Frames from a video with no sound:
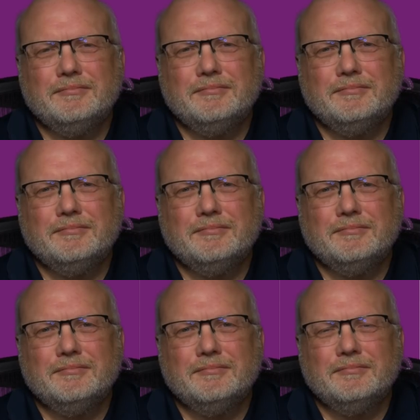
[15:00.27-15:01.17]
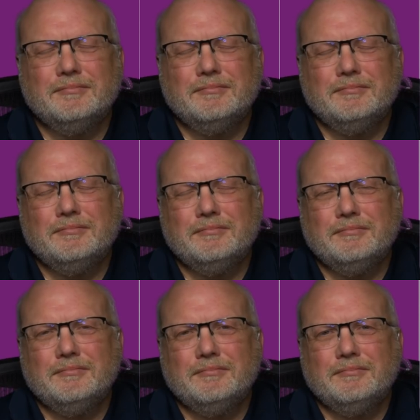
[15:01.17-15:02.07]

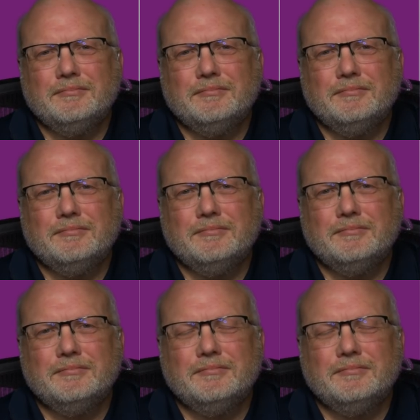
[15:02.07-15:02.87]
[no speech]